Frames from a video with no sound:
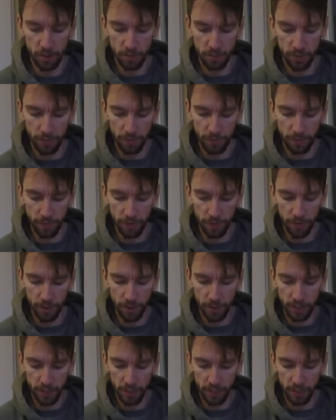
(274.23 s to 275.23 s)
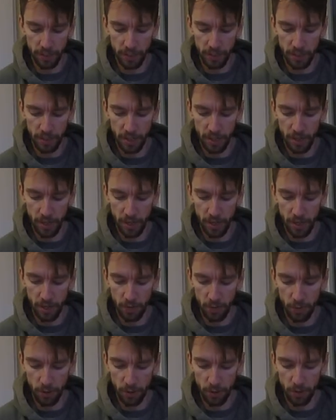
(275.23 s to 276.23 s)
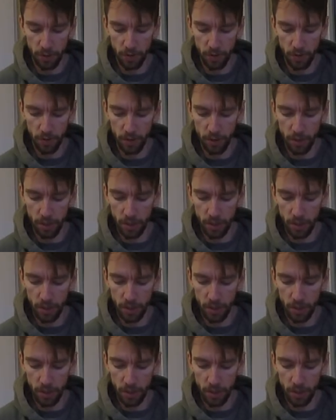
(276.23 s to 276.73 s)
but flush like this, and you want to go